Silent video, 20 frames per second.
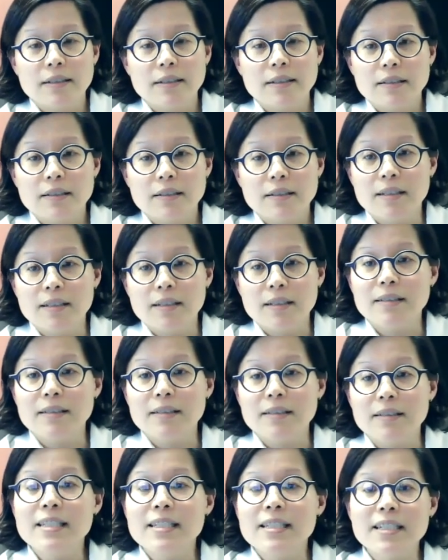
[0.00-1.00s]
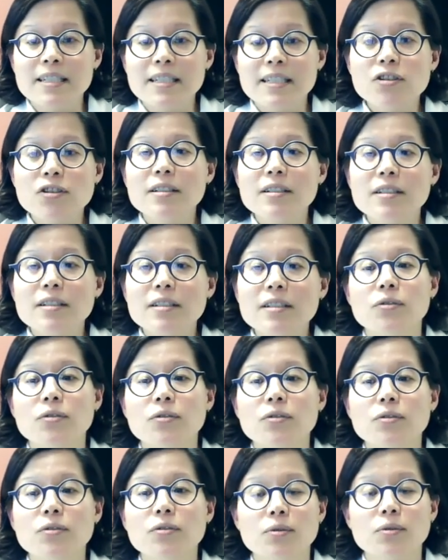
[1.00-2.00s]
the decision
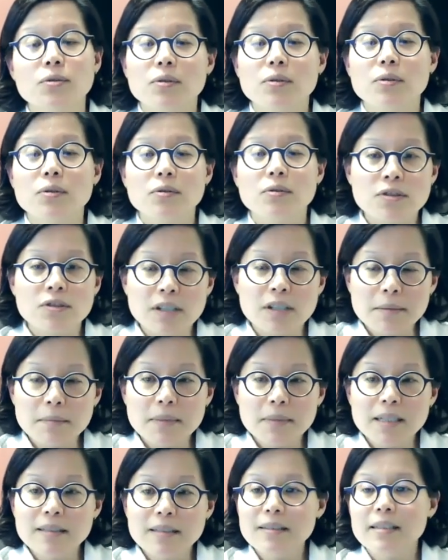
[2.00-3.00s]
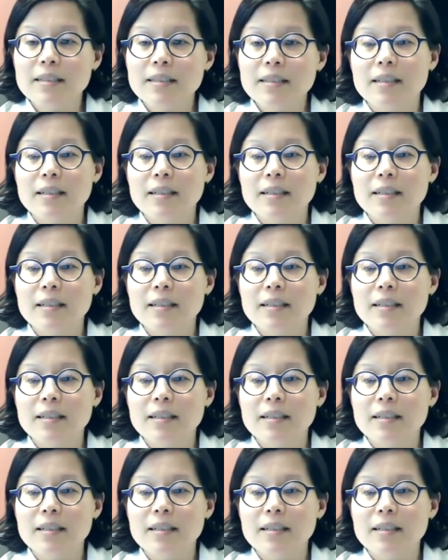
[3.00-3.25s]
to treatment